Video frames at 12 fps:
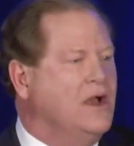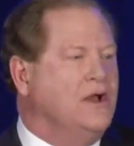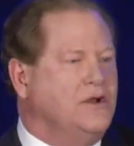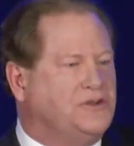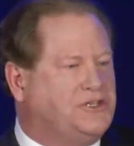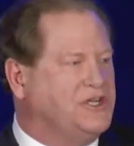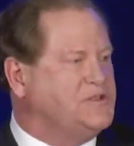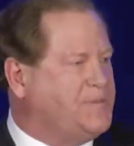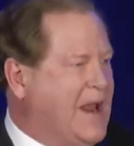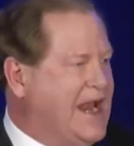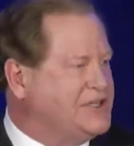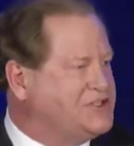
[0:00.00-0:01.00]
who just
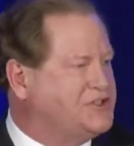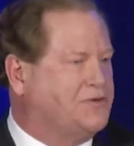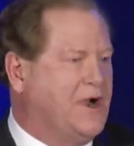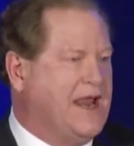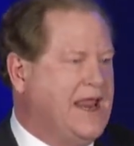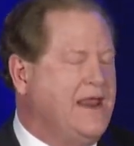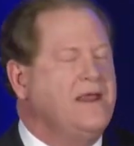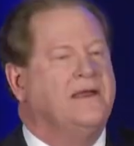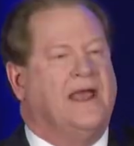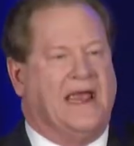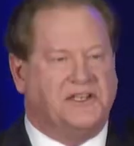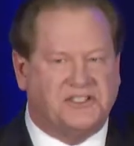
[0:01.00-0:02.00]
passed three
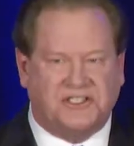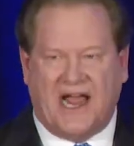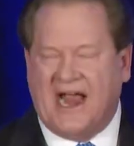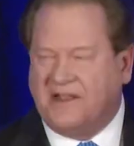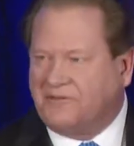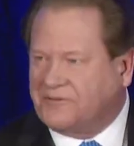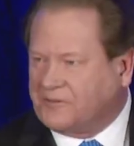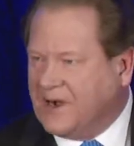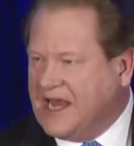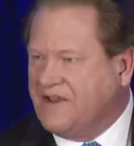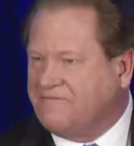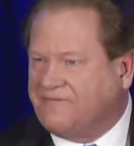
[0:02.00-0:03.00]
and signed
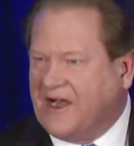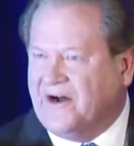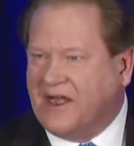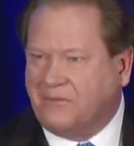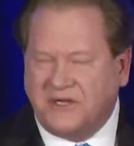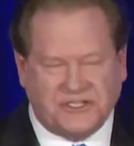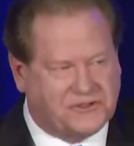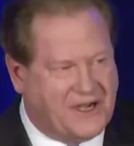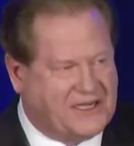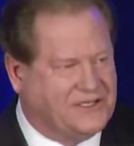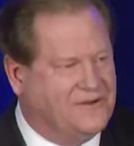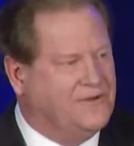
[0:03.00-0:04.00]
three very
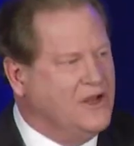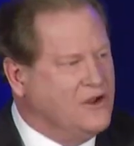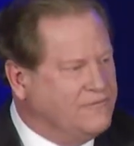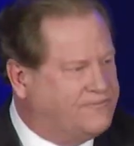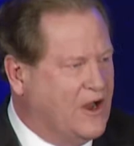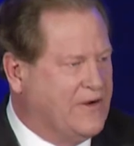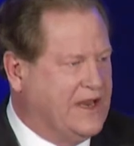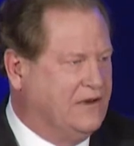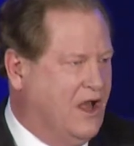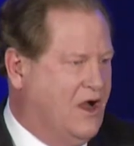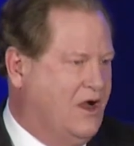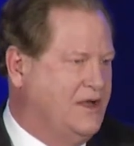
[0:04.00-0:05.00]
restrictive voting
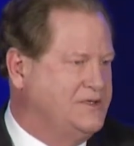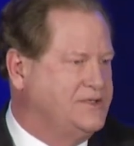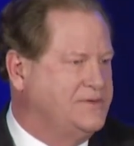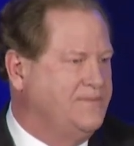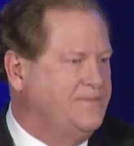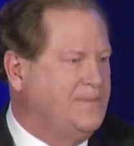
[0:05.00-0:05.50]
laws.